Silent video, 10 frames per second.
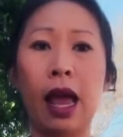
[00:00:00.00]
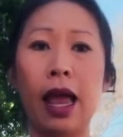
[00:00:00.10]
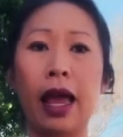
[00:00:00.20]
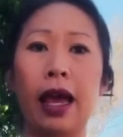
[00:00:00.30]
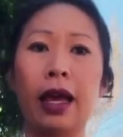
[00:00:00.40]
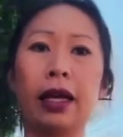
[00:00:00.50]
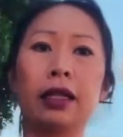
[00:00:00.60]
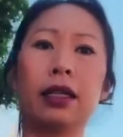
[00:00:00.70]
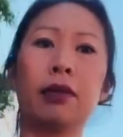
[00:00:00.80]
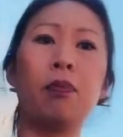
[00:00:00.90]

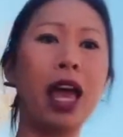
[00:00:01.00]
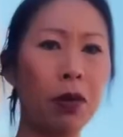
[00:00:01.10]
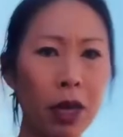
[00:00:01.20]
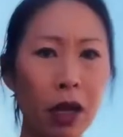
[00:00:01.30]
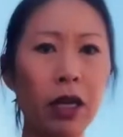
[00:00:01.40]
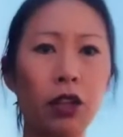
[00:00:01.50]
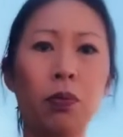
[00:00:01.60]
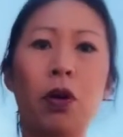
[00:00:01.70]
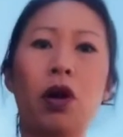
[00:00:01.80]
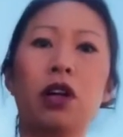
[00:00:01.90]
And maybe
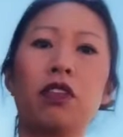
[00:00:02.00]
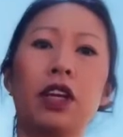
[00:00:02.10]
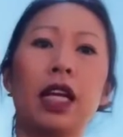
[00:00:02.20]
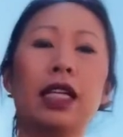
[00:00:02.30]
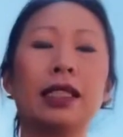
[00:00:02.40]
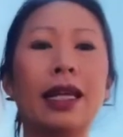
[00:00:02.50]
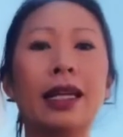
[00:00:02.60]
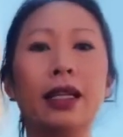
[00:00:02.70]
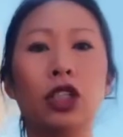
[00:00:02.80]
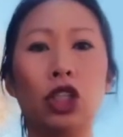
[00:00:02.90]
another part of it is they
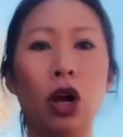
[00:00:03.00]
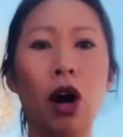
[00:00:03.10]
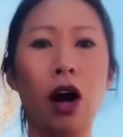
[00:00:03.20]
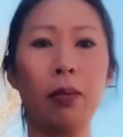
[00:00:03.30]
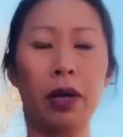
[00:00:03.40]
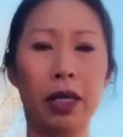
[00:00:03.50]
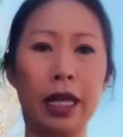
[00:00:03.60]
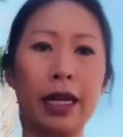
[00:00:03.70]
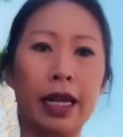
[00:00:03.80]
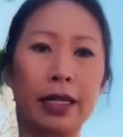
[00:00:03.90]
need a job.
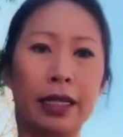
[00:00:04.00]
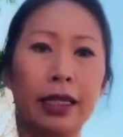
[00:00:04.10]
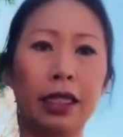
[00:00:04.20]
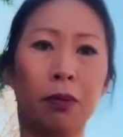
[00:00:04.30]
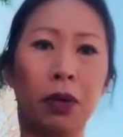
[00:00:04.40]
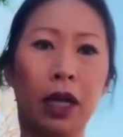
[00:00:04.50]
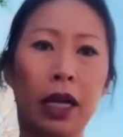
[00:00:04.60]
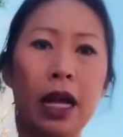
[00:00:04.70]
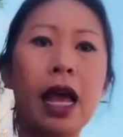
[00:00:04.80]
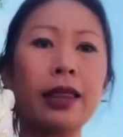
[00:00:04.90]
They need
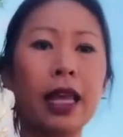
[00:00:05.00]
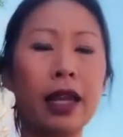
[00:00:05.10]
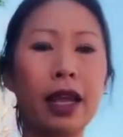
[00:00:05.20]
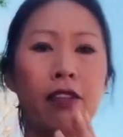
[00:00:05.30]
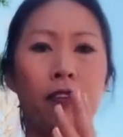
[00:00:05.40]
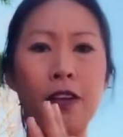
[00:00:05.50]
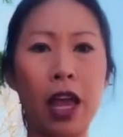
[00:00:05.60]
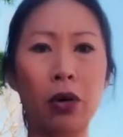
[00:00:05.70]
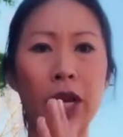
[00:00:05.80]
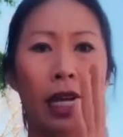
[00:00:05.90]
discipline. They need
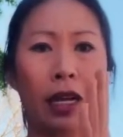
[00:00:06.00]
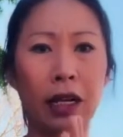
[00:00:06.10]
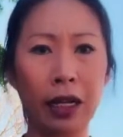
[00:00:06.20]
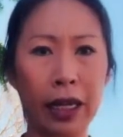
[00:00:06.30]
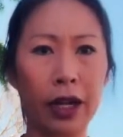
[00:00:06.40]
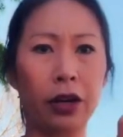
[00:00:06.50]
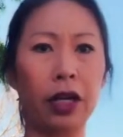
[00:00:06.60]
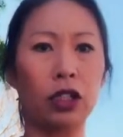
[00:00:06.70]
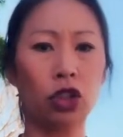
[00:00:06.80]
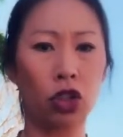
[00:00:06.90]
very clear
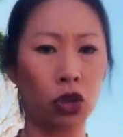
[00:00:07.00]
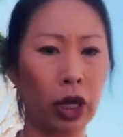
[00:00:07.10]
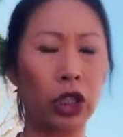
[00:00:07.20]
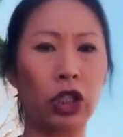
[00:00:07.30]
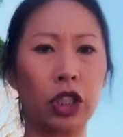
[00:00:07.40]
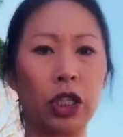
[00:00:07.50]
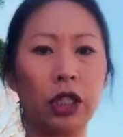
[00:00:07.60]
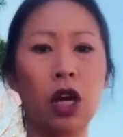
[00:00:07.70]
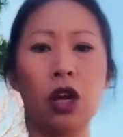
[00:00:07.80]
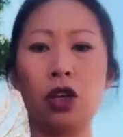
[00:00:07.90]

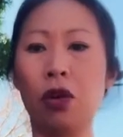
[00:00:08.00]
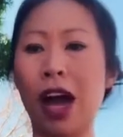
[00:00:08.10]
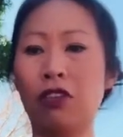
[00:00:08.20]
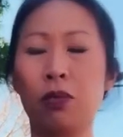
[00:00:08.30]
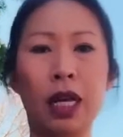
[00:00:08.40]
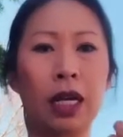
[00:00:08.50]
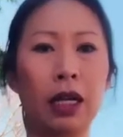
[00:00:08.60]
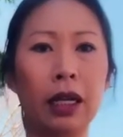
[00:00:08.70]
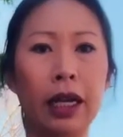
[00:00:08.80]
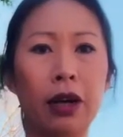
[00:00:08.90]
instructions. You have to be
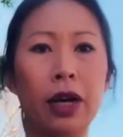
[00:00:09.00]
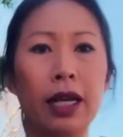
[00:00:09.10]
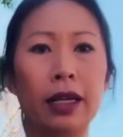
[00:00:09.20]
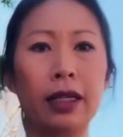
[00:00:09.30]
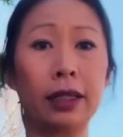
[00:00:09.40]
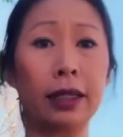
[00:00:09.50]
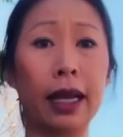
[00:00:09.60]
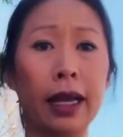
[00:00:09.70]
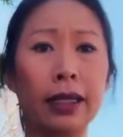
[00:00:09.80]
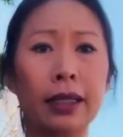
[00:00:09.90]
clear and
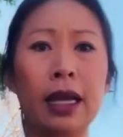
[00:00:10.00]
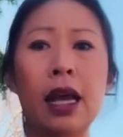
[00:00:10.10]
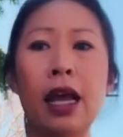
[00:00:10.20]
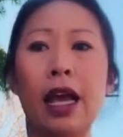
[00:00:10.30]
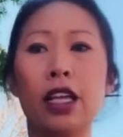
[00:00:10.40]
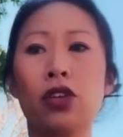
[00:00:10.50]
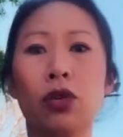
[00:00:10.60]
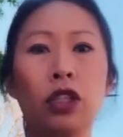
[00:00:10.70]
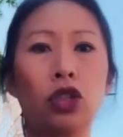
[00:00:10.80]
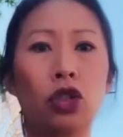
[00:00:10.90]
concise in
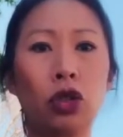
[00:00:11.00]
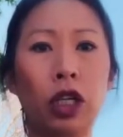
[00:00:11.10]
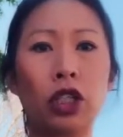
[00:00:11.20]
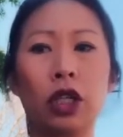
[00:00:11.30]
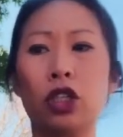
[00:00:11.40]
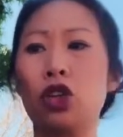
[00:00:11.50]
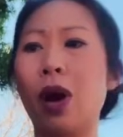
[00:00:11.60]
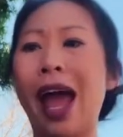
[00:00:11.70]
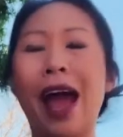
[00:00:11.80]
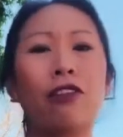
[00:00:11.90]
your instructions. You
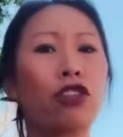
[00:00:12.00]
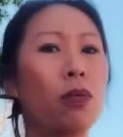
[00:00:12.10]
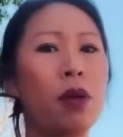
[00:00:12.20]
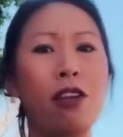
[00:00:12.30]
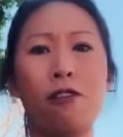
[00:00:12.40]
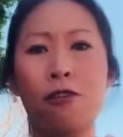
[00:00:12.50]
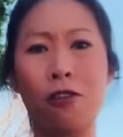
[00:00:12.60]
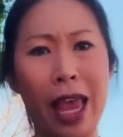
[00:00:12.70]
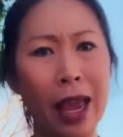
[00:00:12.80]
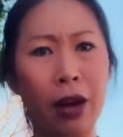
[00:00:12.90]
have to be
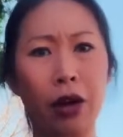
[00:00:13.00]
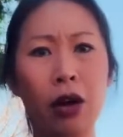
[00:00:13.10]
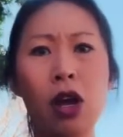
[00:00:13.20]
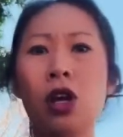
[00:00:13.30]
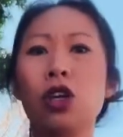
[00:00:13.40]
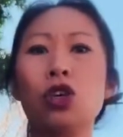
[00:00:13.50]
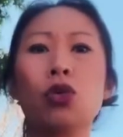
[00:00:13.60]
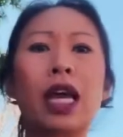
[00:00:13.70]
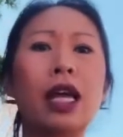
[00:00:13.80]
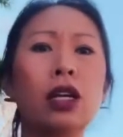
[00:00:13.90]
fair. You
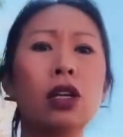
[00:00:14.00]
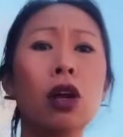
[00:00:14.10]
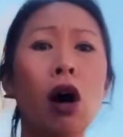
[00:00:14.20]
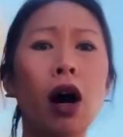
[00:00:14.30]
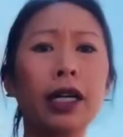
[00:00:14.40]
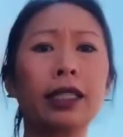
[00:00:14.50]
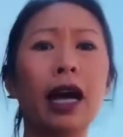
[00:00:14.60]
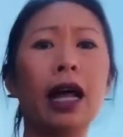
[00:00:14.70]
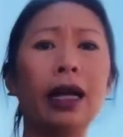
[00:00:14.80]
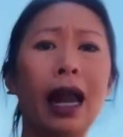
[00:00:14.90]
cannot
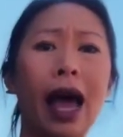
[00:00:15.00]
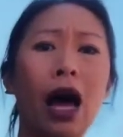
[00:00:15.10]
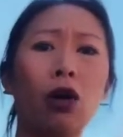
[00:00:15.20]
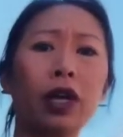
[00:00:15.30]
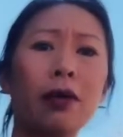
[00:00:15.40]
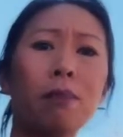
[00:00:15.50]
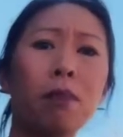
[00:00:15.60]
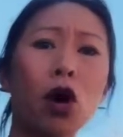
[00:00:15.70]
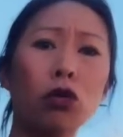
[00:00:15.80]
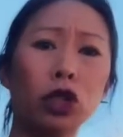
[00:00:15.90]
allow
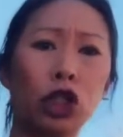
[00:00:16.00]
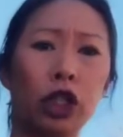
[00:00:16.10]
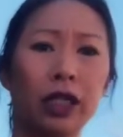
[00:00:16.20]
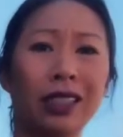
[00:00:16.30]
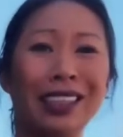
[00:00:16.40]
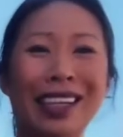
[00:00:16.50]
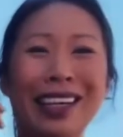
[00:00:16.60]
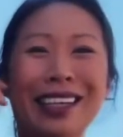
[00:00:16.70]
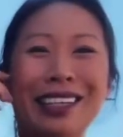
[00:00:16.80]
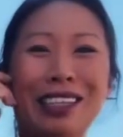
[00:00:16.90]
emotions
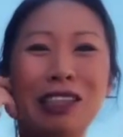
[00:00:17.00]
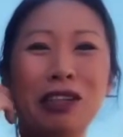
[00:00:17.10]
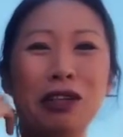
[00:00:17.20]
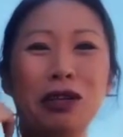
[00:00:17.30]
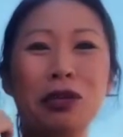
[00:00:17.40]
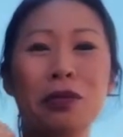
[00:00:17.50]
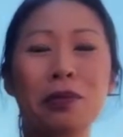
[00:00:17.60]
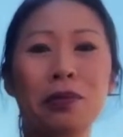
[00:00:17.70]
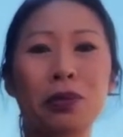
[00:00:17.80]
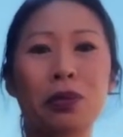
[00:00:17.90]
to
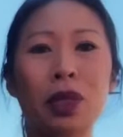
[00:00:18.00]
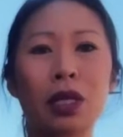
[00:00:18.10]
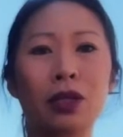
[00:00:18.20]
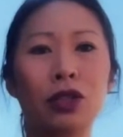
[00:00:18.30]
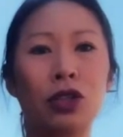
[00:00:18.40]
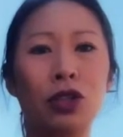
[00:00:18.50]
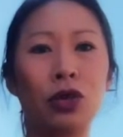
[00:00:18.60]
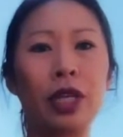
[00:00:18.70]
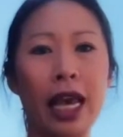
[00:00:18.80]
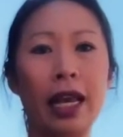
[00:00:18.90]

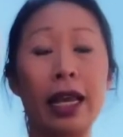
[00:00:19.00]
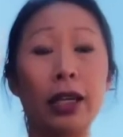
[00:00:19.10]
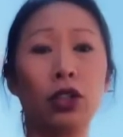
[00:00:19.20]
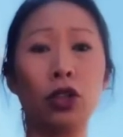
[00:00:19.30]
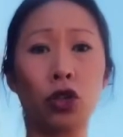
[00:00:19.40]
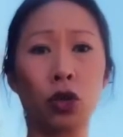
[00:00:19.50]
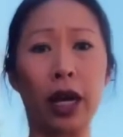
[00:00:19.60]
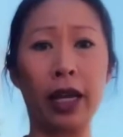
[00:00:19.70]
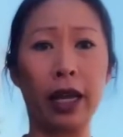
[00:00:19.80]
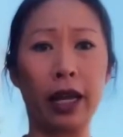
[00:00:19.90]
get into
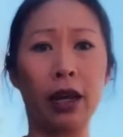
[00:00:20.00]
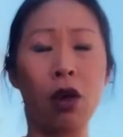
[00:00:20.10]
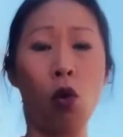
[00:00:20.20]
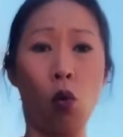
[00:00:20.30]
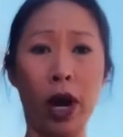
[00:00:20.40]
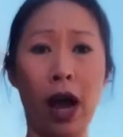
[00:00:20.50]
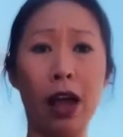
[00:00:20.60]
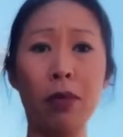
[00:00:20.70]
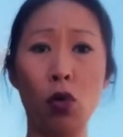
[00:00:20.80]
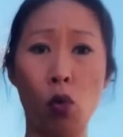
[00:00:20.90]
training. When
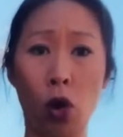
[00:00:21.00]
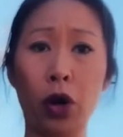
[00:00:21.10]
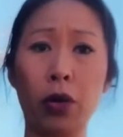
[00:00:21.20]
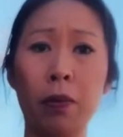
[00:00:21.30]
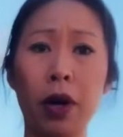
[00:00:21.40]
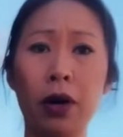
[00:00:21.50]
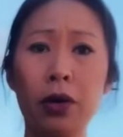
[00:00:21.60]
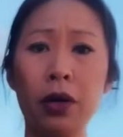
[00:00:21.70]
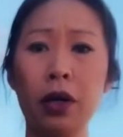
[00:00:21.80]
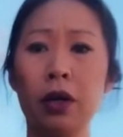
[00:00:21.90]
I'm in work
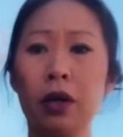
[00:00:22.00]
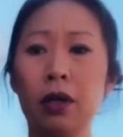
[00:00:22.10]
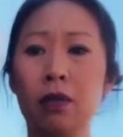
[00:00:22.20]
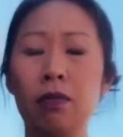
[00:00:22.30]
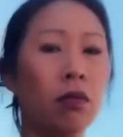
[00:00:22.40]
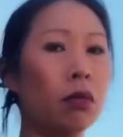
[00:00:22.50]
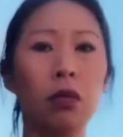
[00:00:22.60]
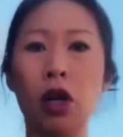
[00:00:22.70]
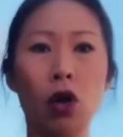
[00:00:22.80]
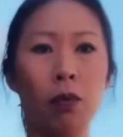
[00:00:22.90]
mode,
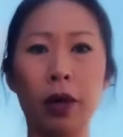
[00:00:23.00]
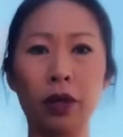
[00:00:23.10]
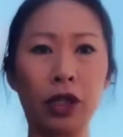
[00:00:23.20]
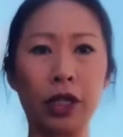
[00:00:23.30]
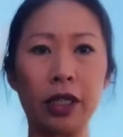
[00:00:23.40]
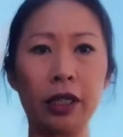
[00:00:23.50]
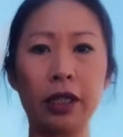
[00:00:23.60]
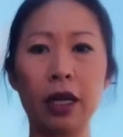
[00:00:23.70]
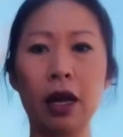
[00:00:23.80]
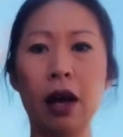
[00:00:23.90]
no
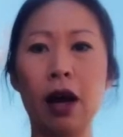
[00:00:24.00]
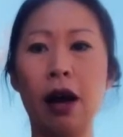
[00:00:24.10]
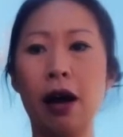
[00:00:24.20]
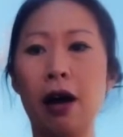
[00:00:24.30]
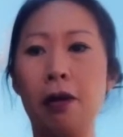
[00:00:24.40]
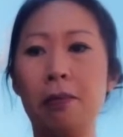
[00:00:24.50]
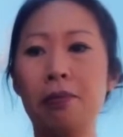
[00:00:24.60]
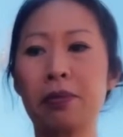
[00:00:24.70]
emotions. I